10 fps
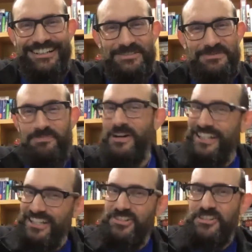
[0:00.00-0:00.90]
but
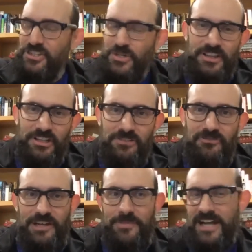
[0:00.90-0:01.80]
you just enjoy the good
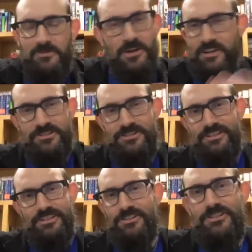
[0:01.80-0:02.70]
feedback more.
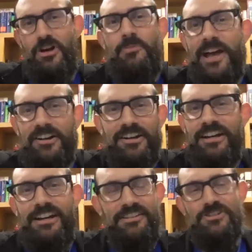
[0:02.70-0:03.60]
There's no better
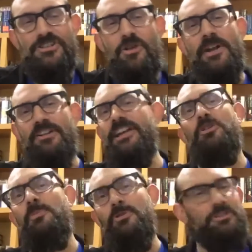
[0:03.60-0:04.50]
ego
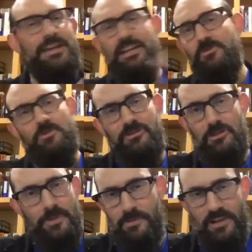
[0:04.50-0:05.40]
boost than making a room full of
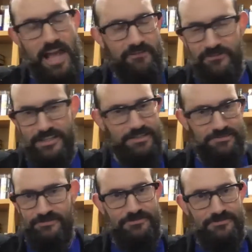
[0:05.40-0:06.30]
people laugh.
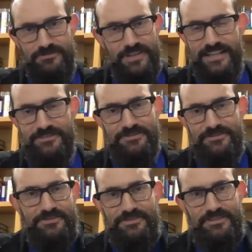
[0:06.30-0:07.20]

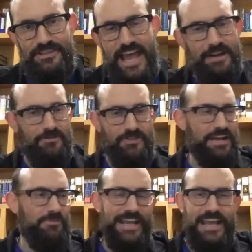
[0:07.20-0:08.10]
That'll
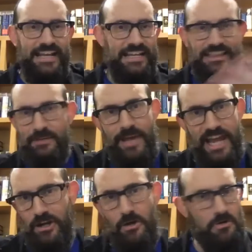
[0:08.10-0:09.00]
make anything bad
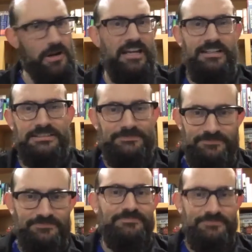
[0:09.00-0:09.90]
go away.
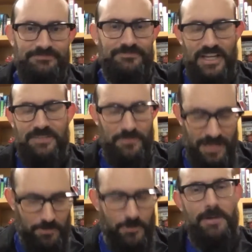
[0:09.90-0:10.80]
I
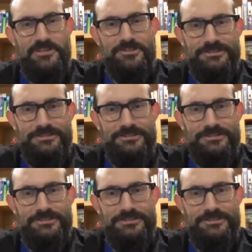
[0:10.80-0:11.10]
promise.